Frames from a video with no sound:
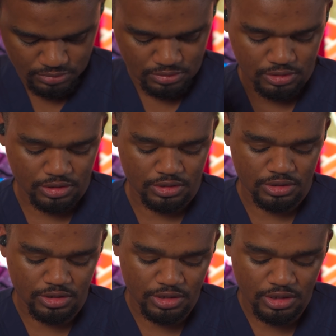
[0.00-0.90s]
Alright,
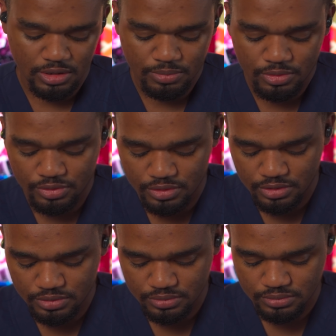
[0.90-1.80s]
now that I got both
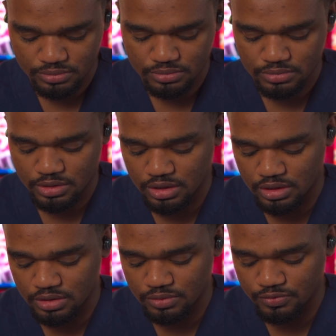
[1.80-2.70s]
in, I can
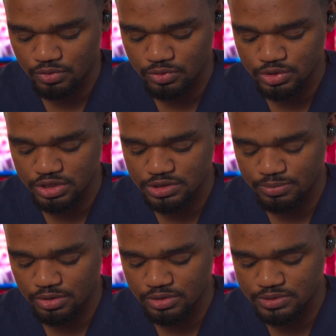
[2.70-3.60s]
get full
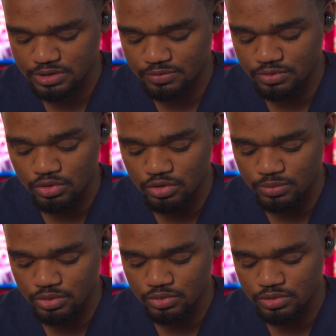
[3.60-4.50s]
transparency vocal
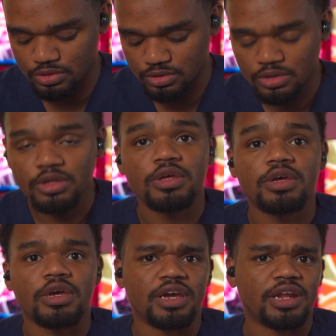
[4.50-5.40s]
mode,
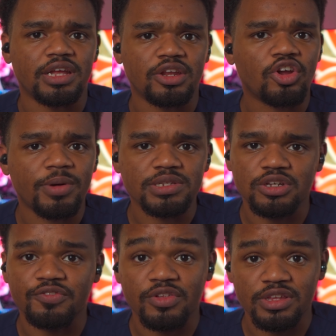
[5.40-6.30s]
and I can hear
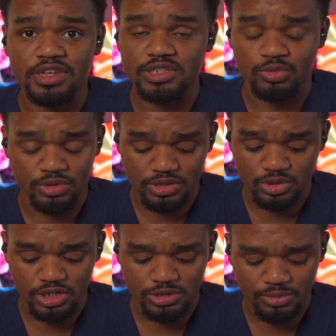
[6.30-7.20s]
myself the least with this
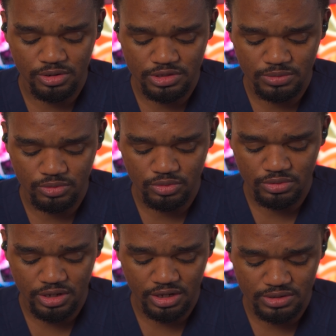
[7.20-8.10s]
transparency
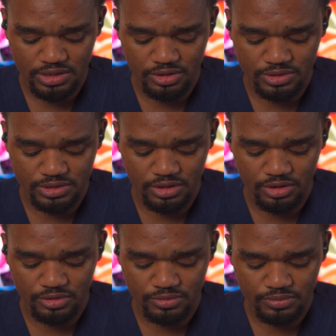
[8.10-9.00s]
mode. I can tell it's
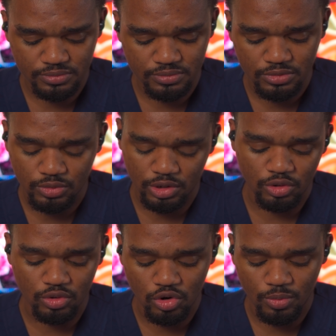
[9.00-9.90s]
there. When I go
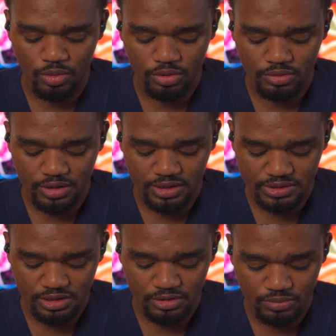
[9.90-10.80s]
to normal, I
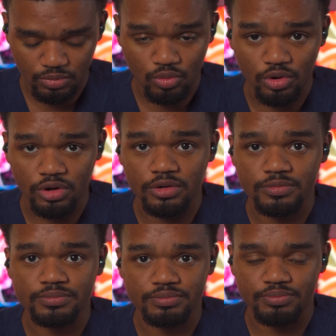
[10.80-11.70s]
sound more
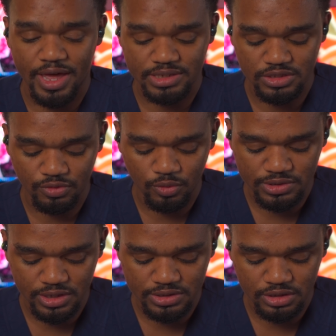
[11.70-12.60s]
passive
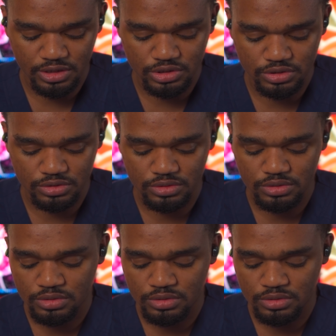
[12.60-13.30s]
noise isolation.